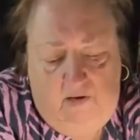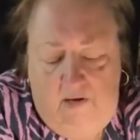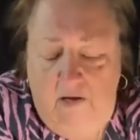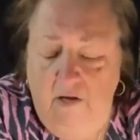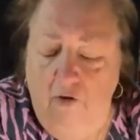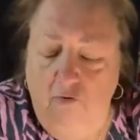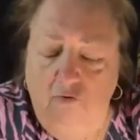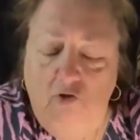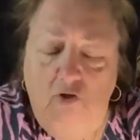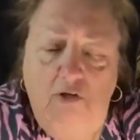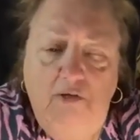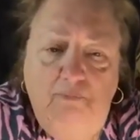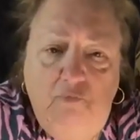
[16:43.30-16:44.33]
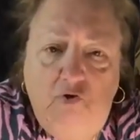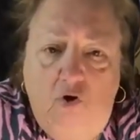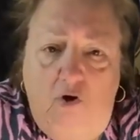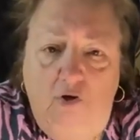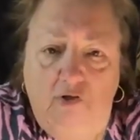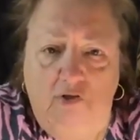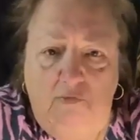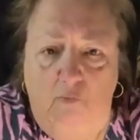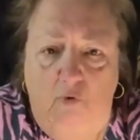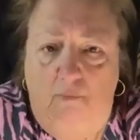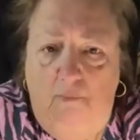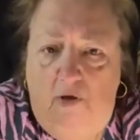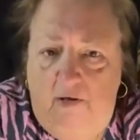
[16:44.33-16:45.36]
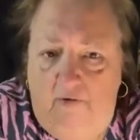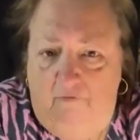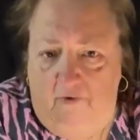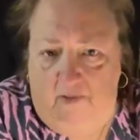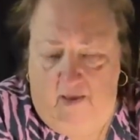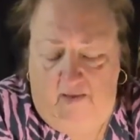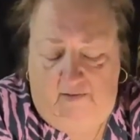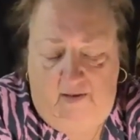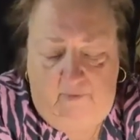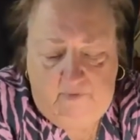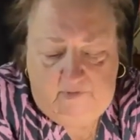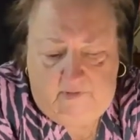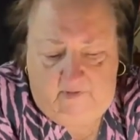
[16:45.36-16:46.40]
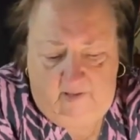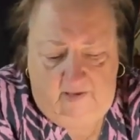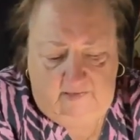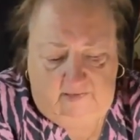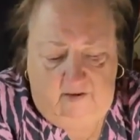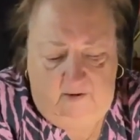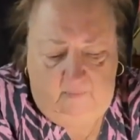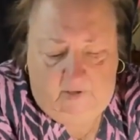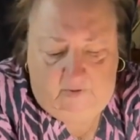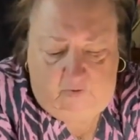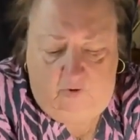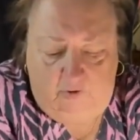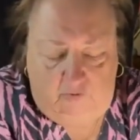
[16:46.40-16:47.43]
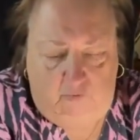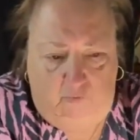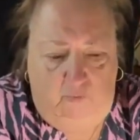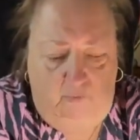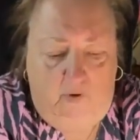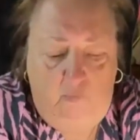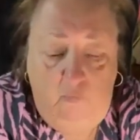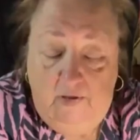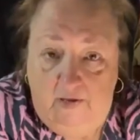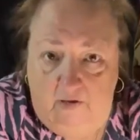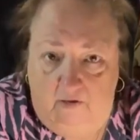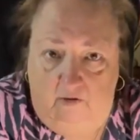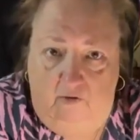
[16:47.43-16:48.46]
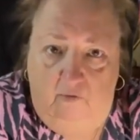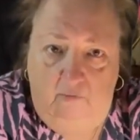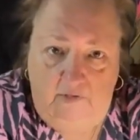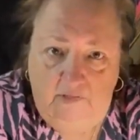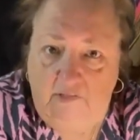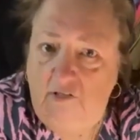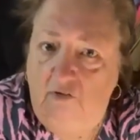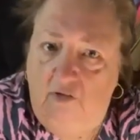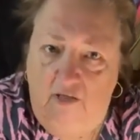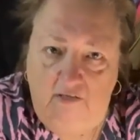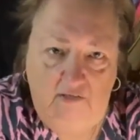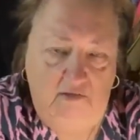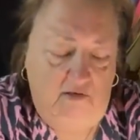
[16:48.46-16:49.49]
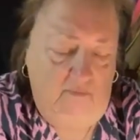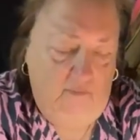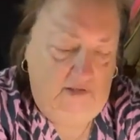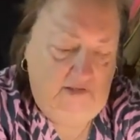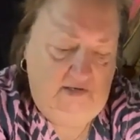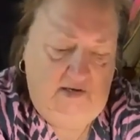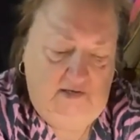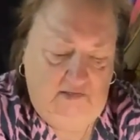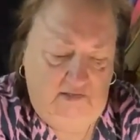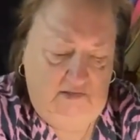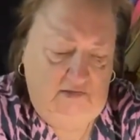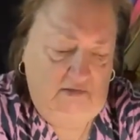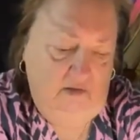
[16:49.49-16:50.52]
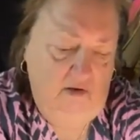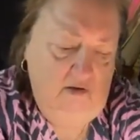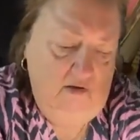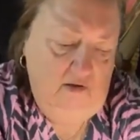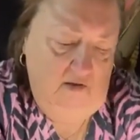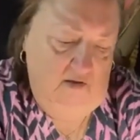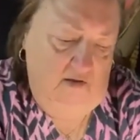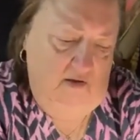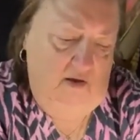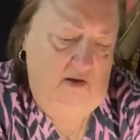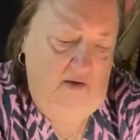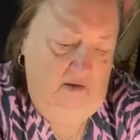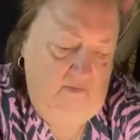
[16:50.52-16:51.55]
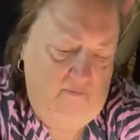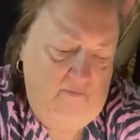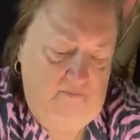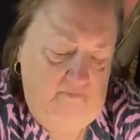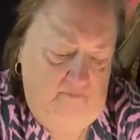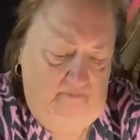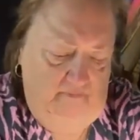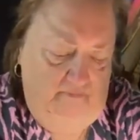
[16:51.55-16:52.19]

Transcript: he usually charges more money for that. That was the last time I talked to him, a week ago. He still hasn't done my taxes. And